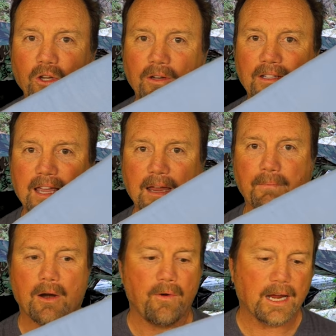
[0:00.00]
You can take
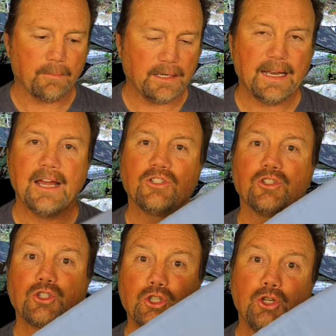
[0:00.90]
my
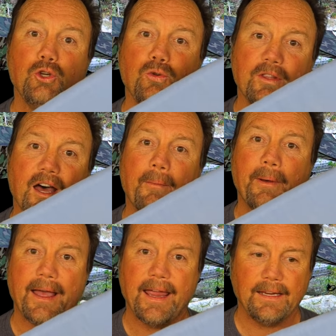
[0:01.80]
recommendations to the
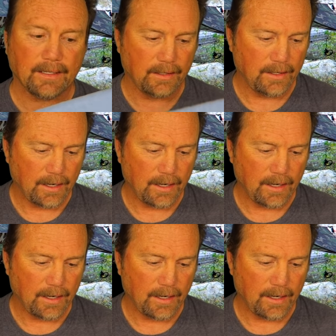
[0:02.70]
bank.